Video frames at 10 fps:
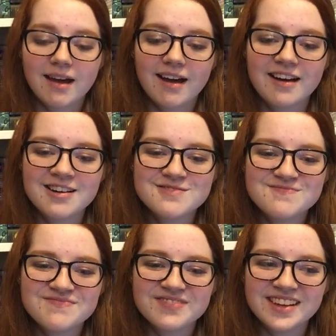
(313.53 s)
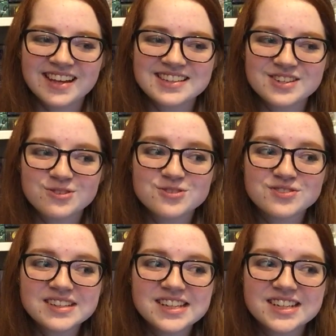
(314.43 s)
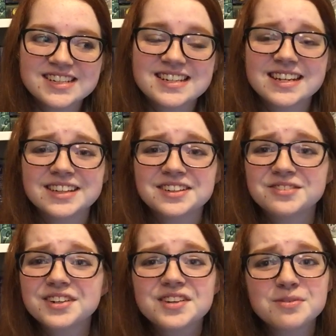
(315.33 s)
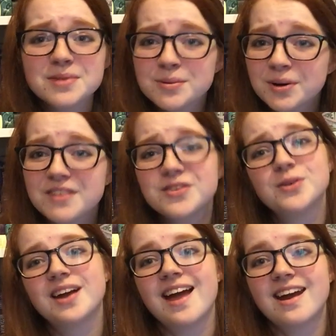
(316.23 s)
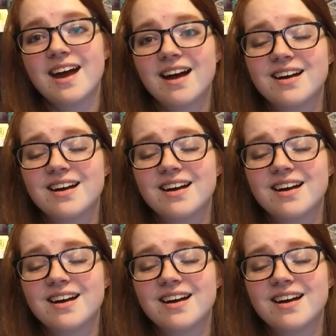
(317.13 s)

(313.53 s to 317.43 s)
And so it was really good to read from their point of view again.